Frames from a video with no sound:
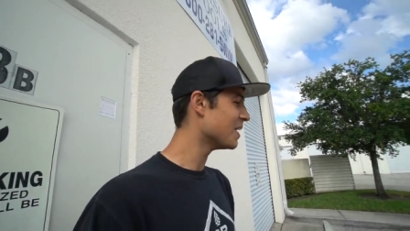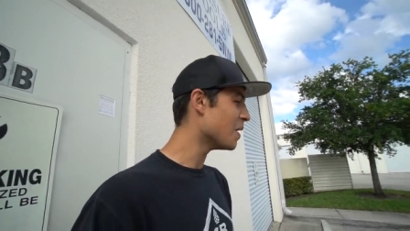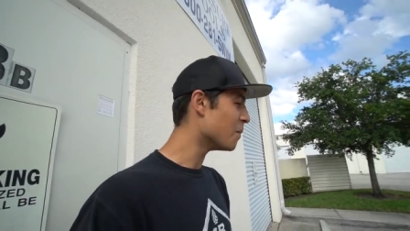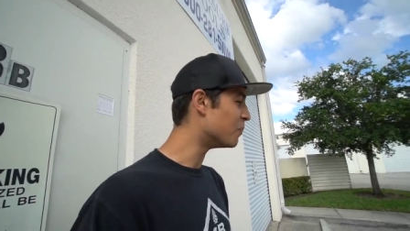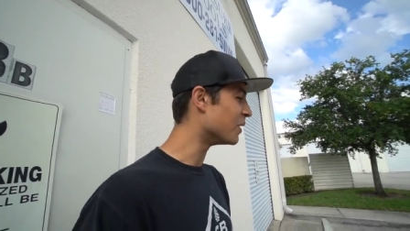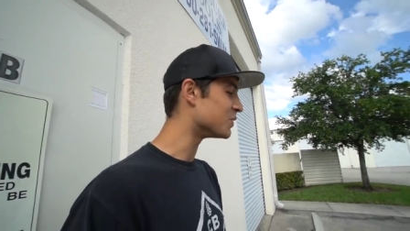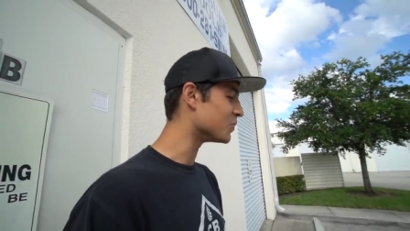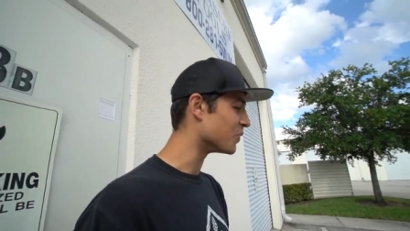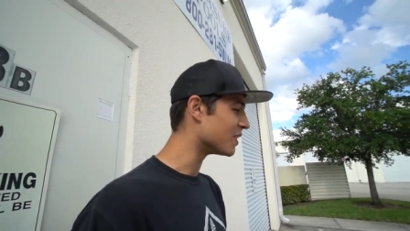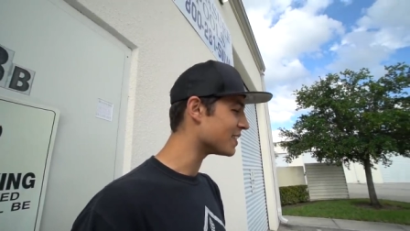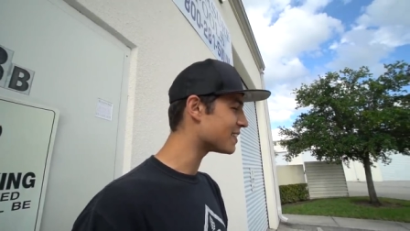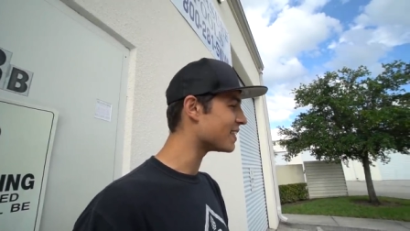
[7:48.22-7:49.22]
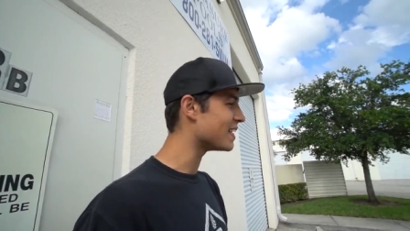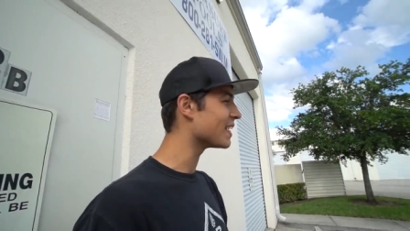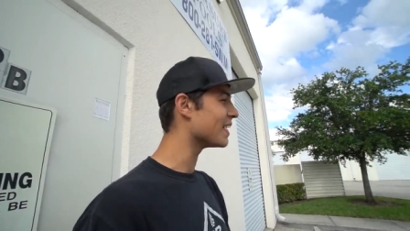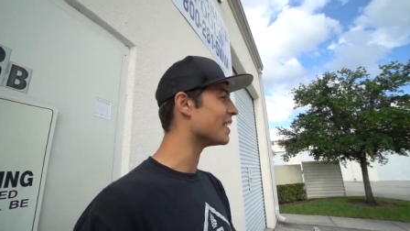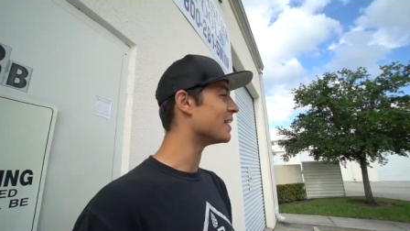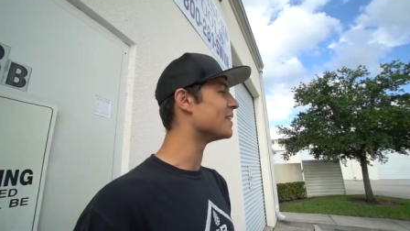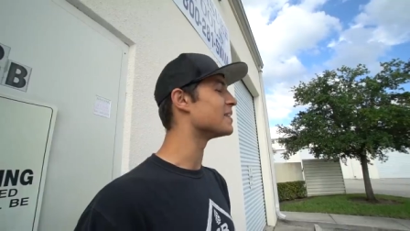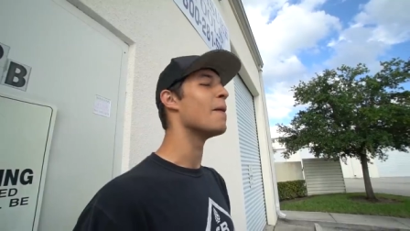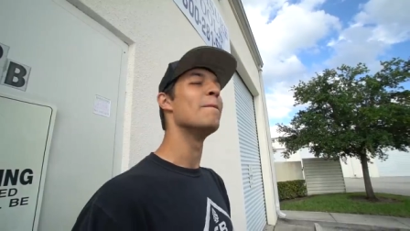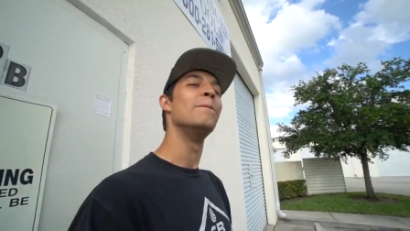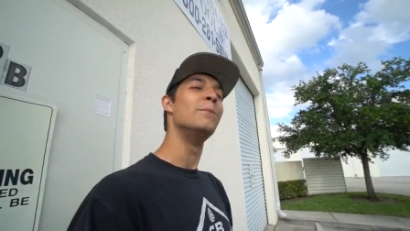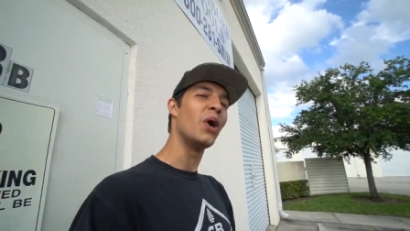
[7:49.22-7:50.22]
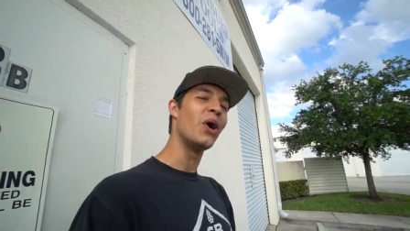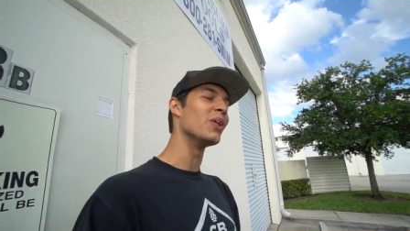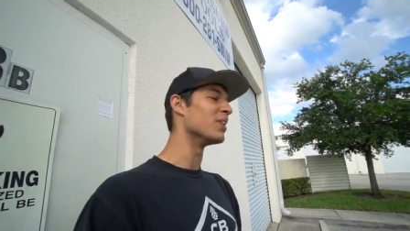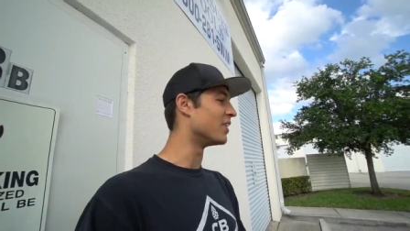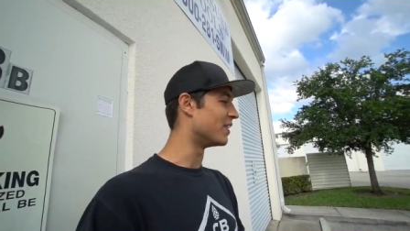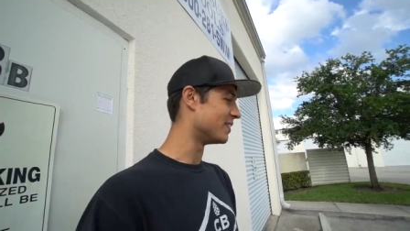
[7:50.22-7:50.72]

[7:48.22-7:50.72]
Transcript: Yep. But dude, this thing is baller.